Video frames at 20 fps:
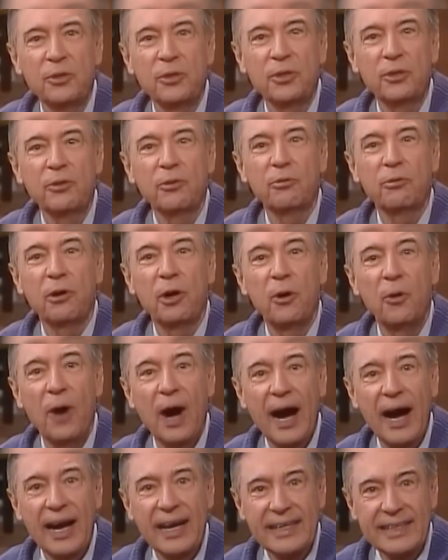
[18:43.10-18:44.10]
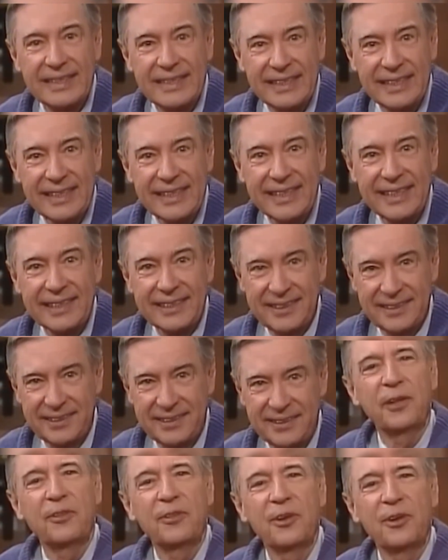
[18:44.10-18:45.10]
mannerisms but soul.
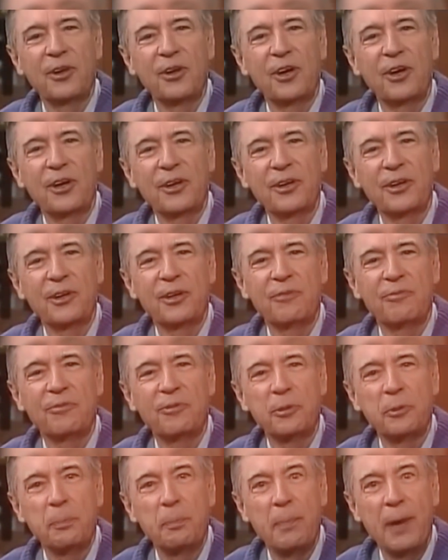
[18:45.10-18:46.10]
No film or